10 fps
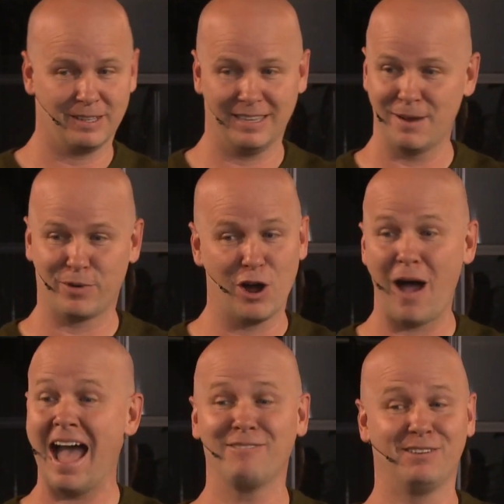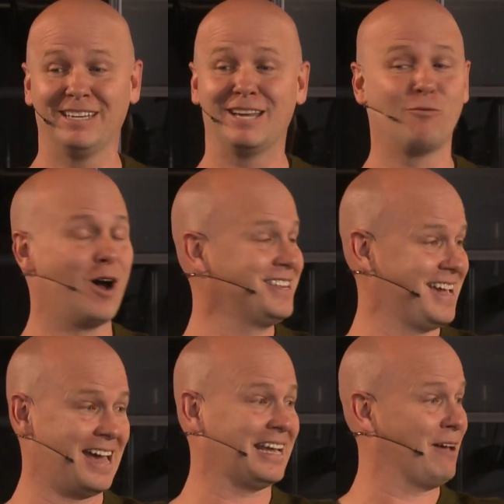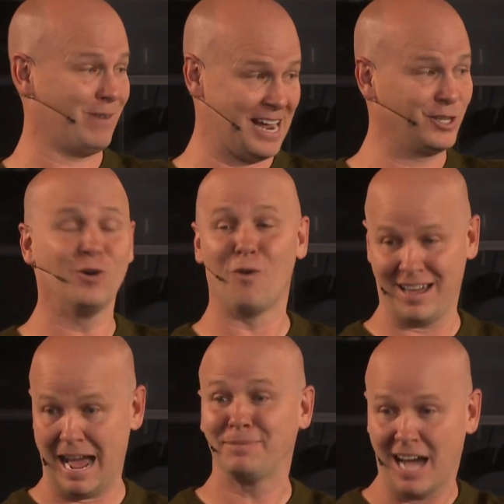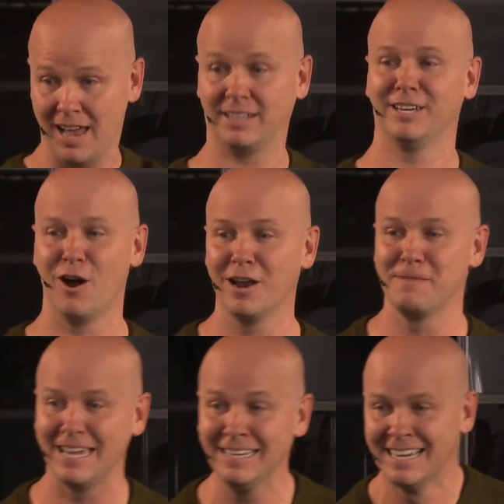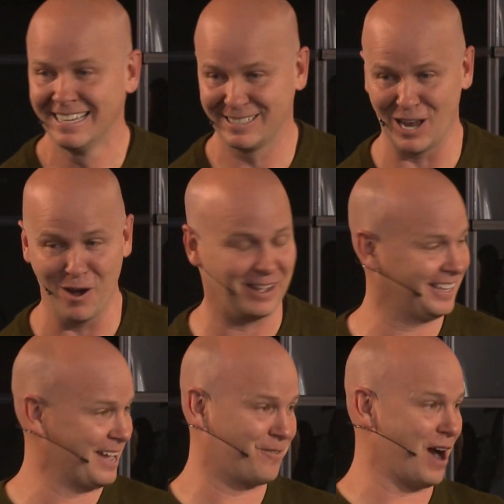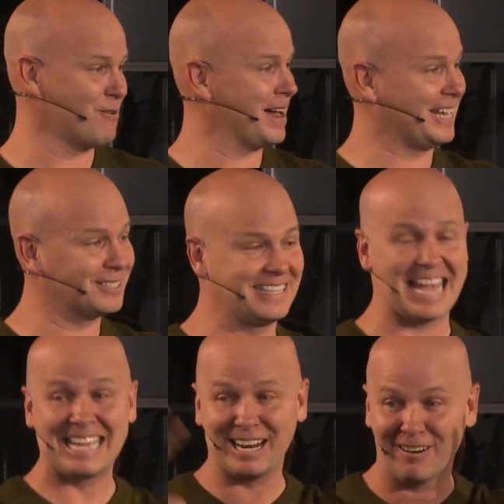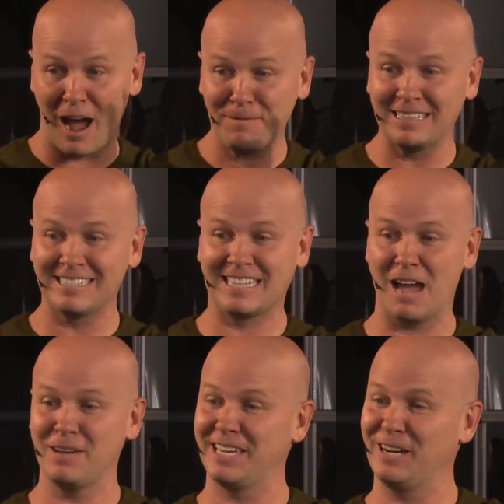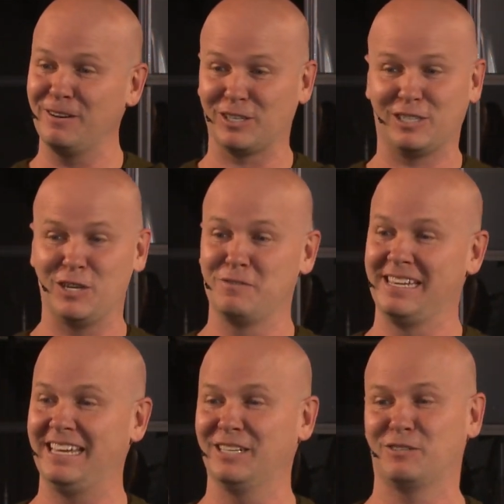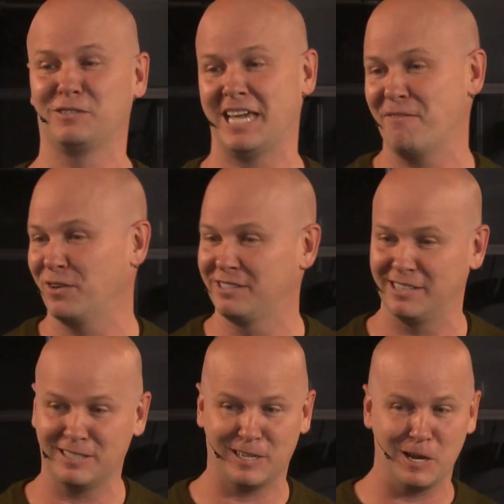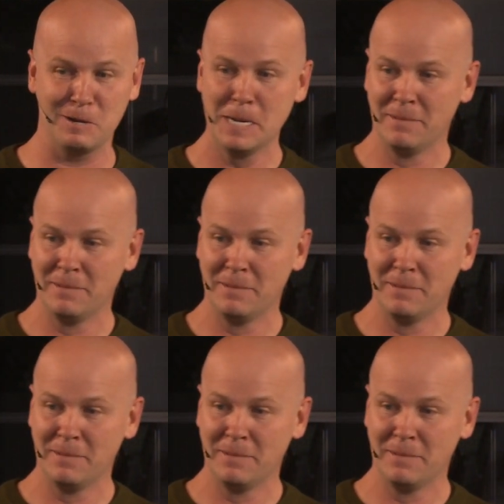Like, bro, I haven't even done one yet. And when I do one, I'm done. You know what I mean? So, like, for everybody else, they gear up at this time of year. Just the uniqueness of San Francisco.